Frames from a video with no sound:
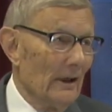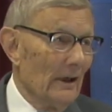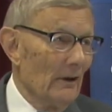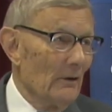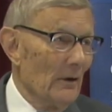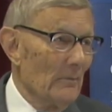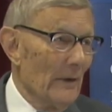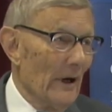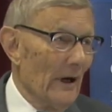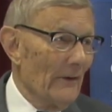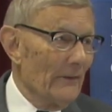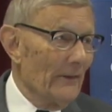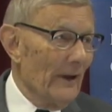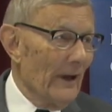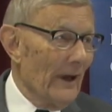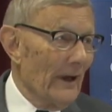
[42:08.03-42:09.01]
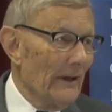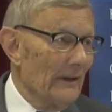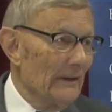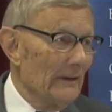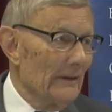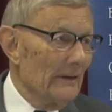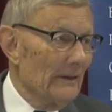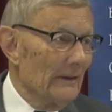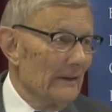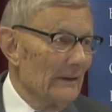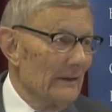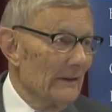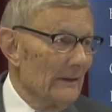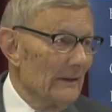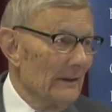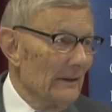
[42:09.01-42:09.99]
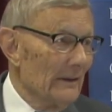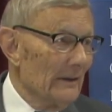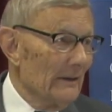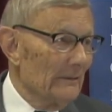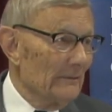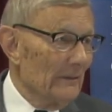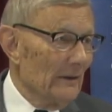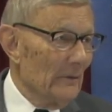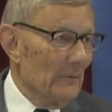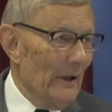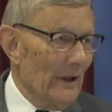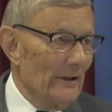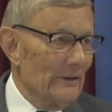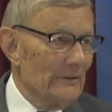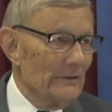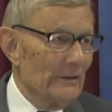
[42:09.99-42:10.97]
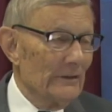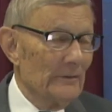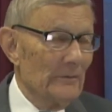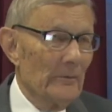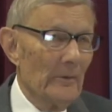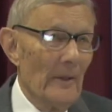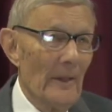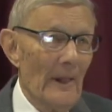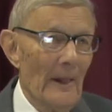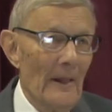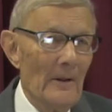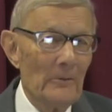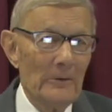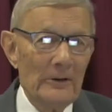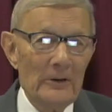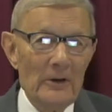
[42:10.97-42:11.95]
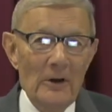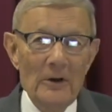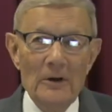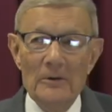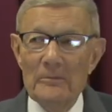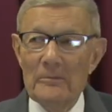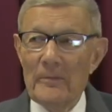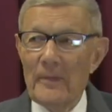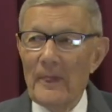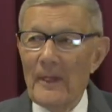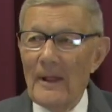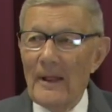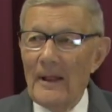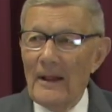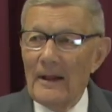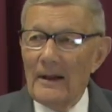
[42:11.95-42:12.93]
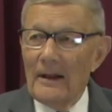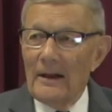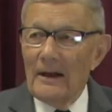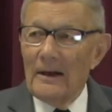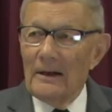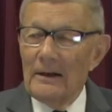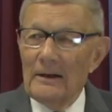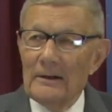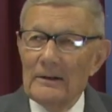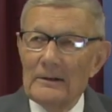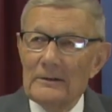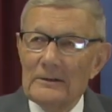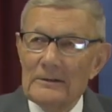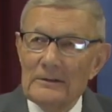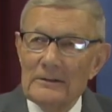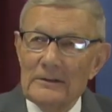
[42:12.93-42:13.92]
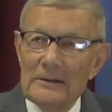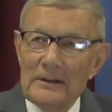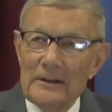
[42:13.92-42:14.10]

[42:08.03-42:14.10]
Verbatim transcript: How about that? Uh, amazing. We go. Uh,